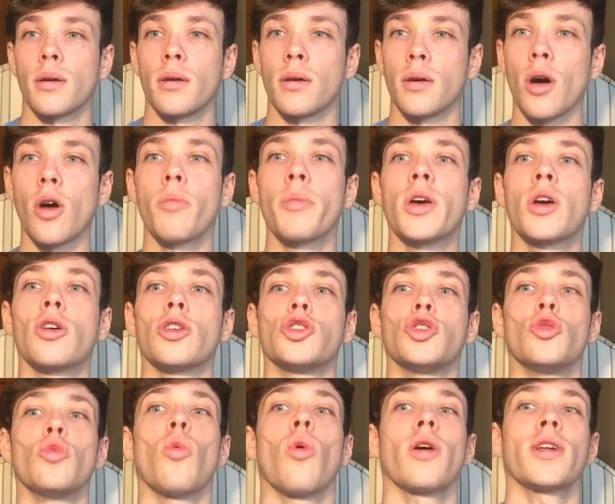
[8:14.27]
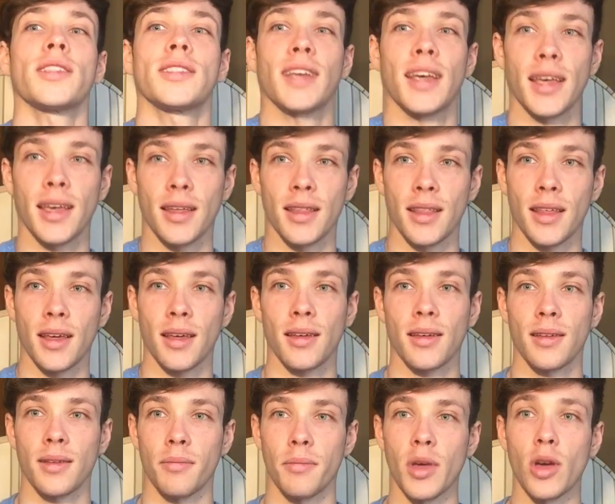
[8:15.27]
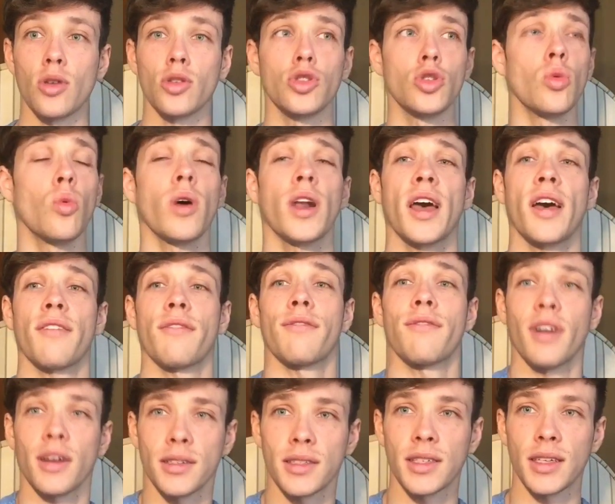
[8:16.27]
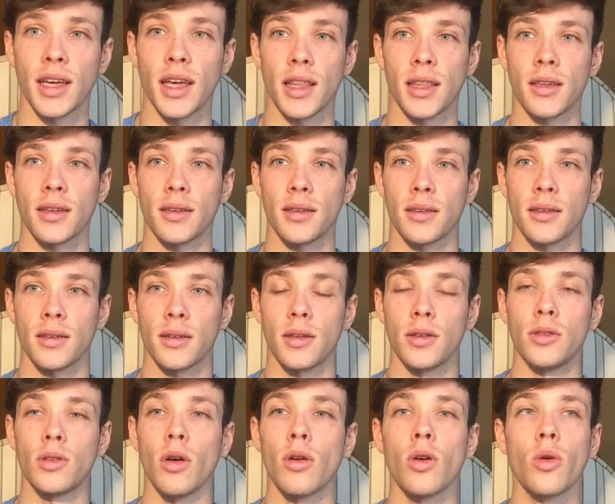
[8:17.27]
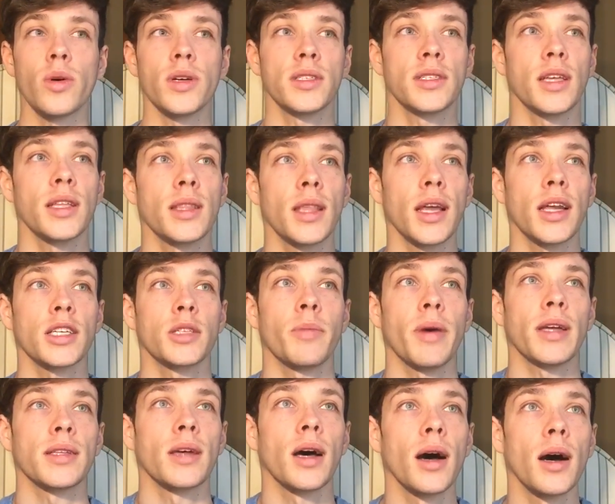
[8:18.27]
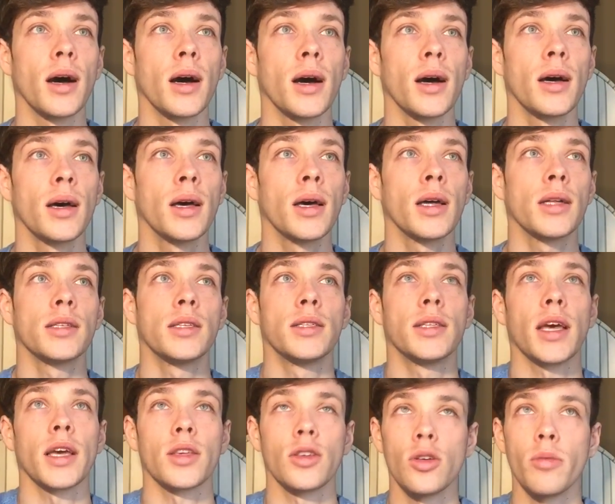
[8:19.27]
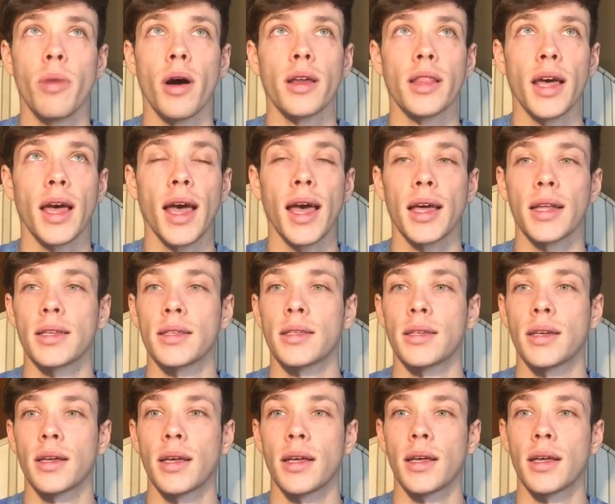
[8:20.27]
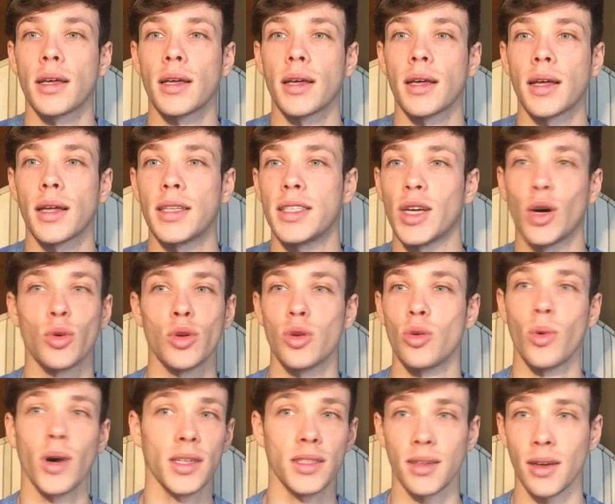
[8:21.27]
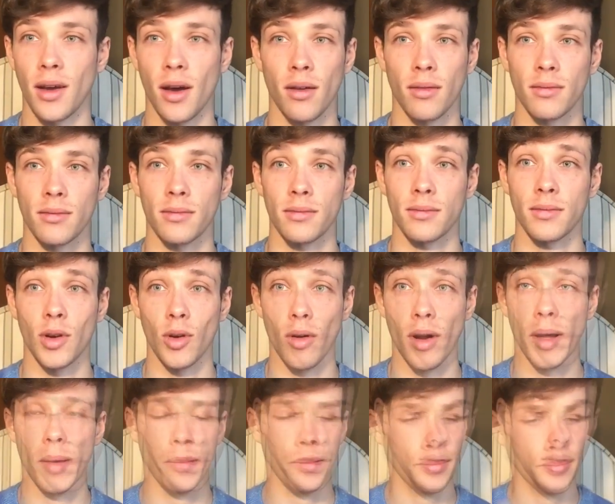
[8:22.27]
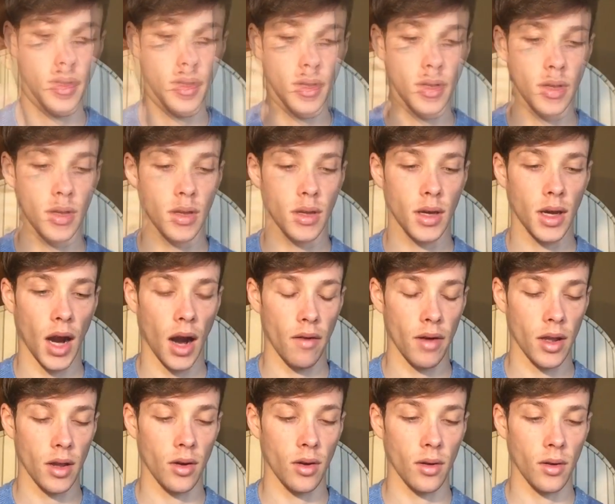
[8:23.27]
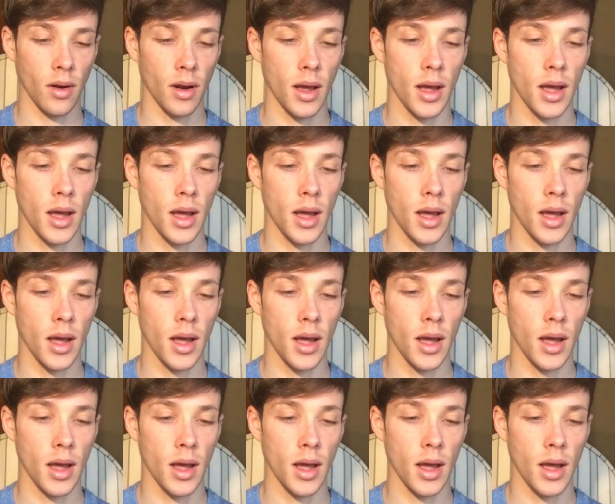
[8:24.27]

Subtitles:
go because you want to take her there, because you want to have fun together. Don't always sit there and expect her to take you by the hand and tell you where to go. All right? Carrying on.